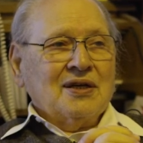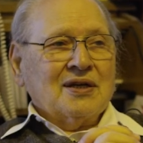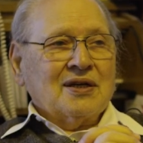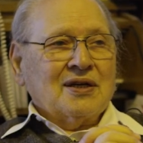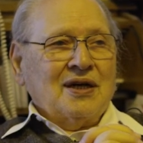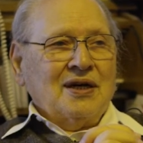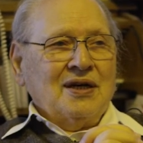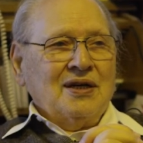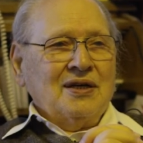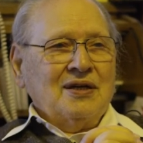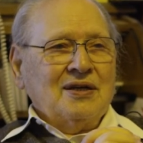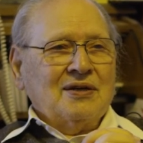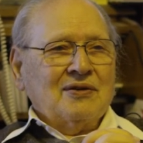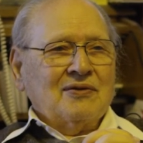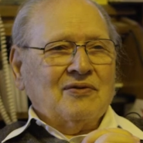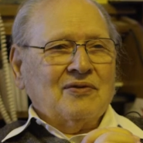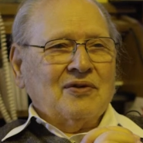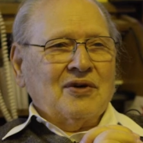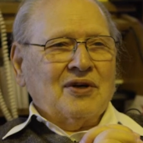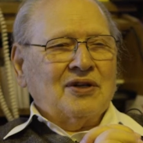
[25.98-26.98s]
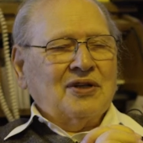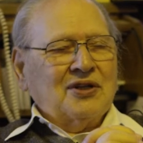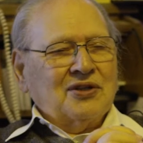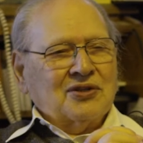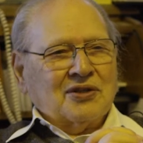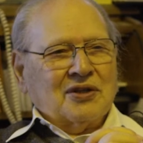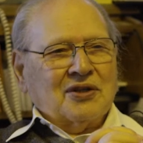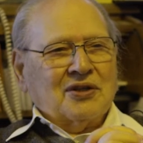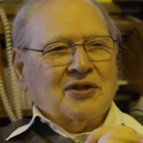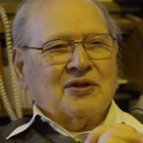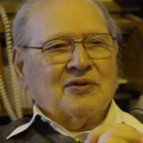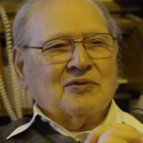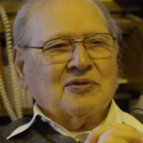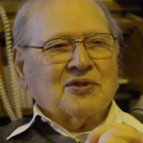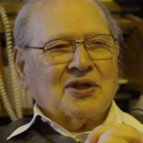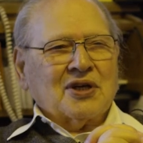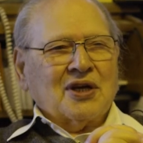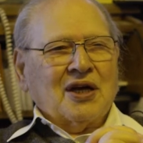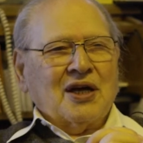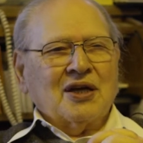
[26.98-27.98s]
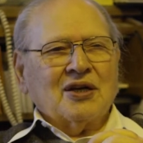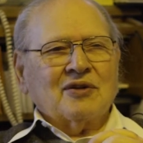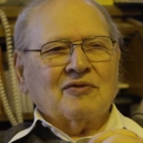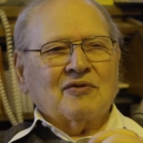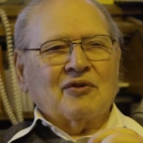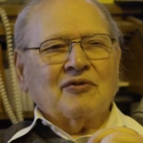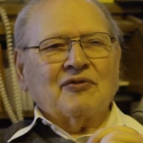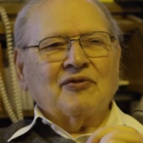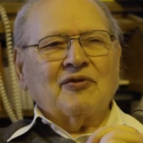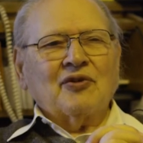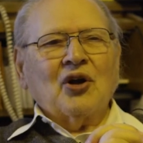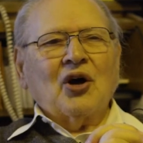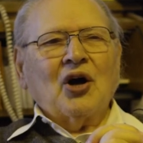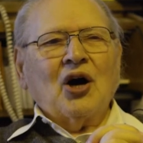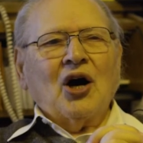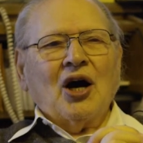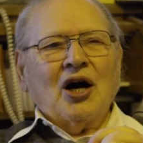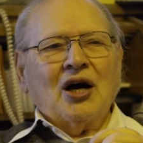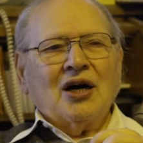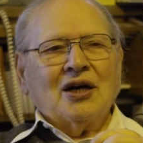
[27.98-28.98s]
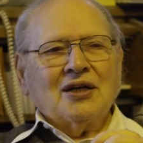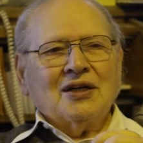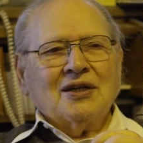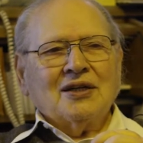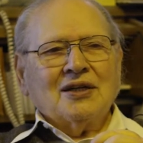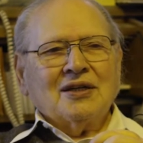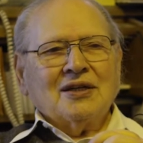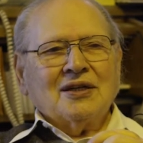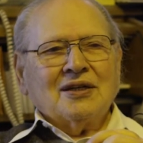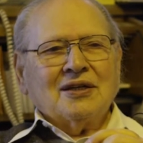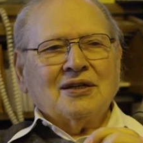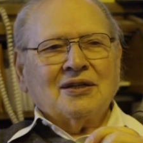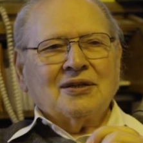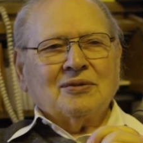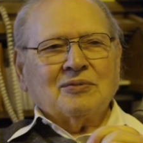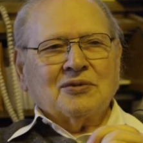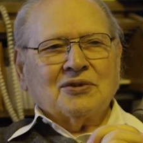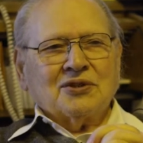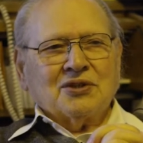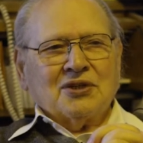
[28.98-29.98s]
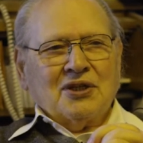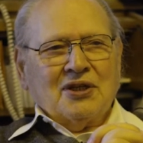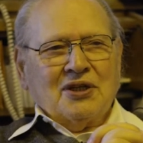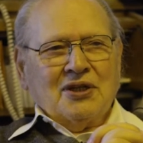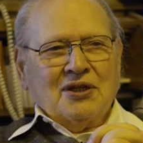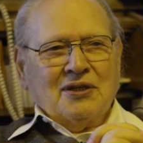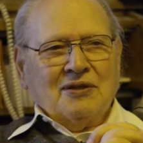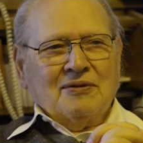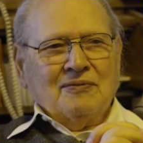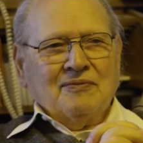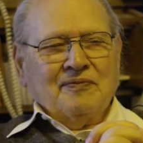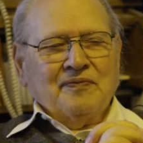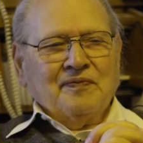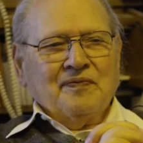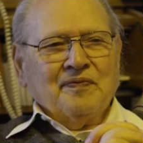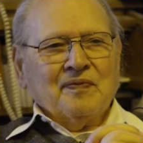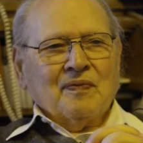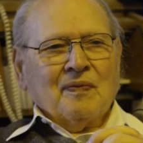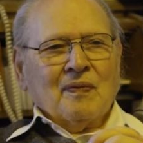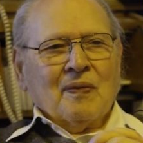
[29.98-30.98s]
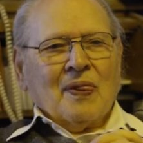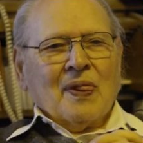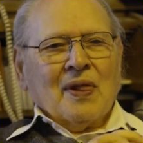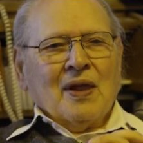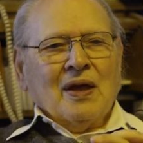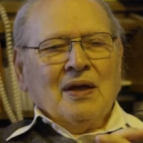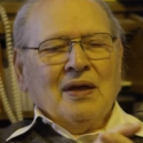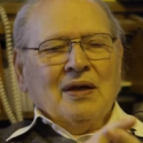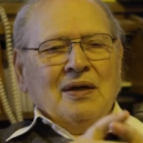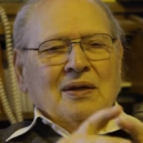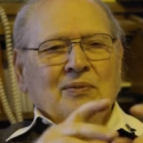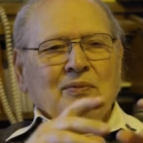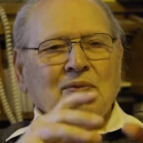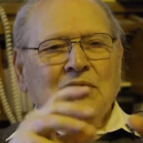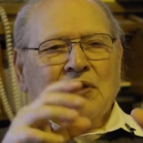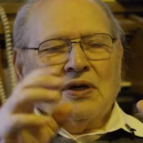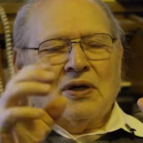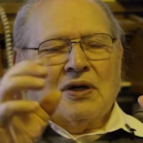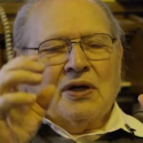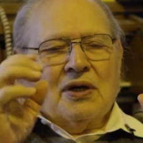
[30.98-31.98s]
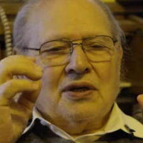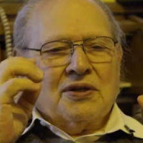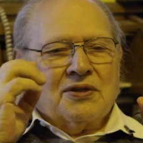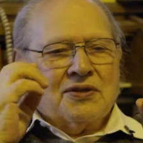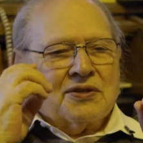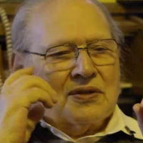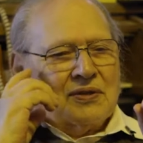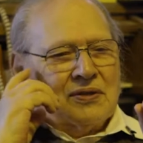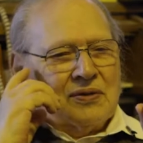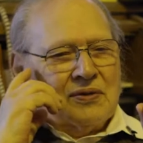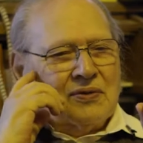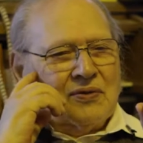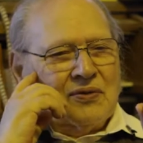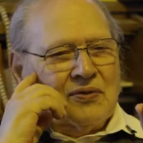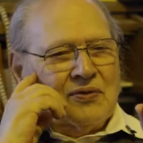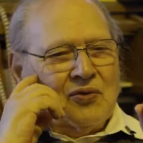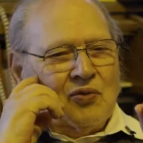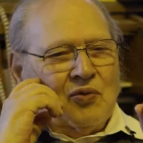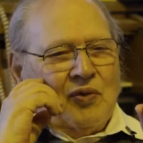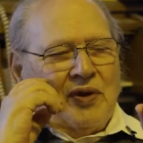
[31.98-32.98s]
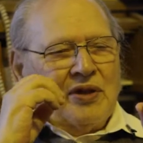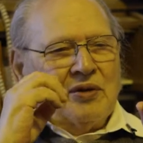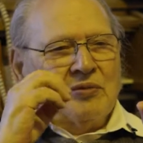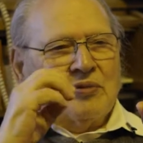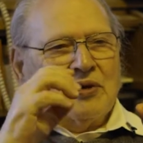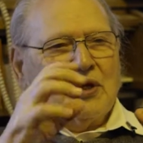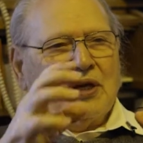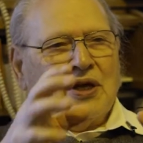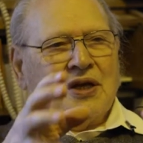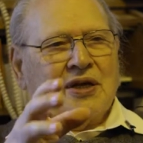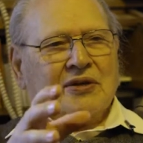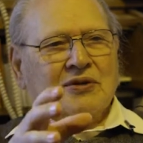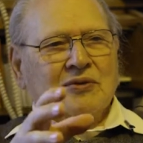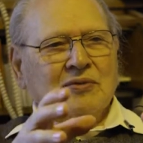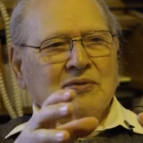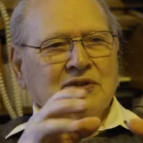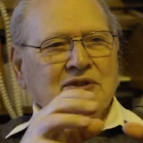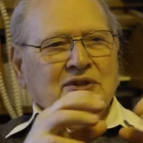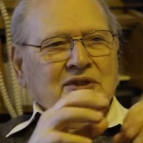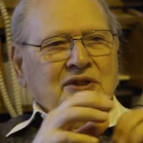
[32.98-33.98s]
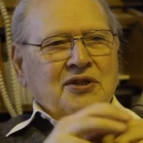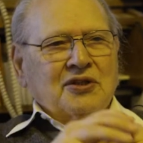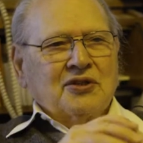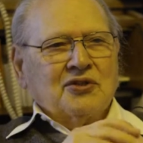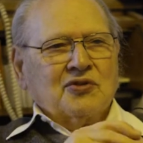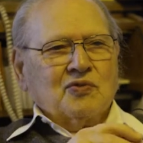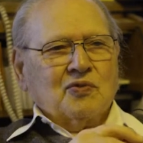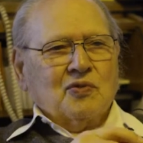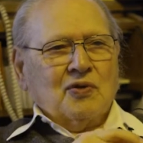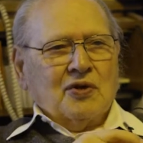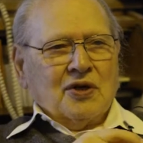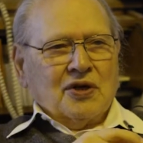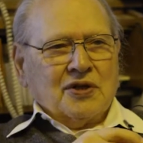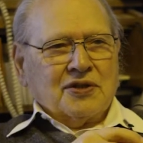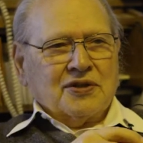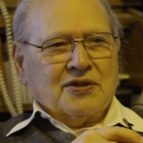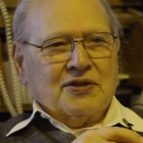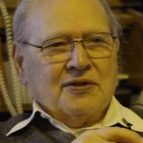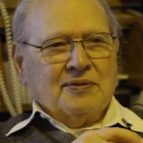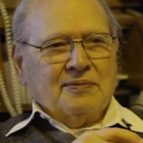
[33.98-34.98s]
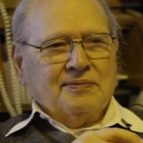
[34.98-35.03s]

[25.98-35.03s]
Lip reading: kind of, initially there was a kind of a flaw in the machine, because the way the mechanical machines worked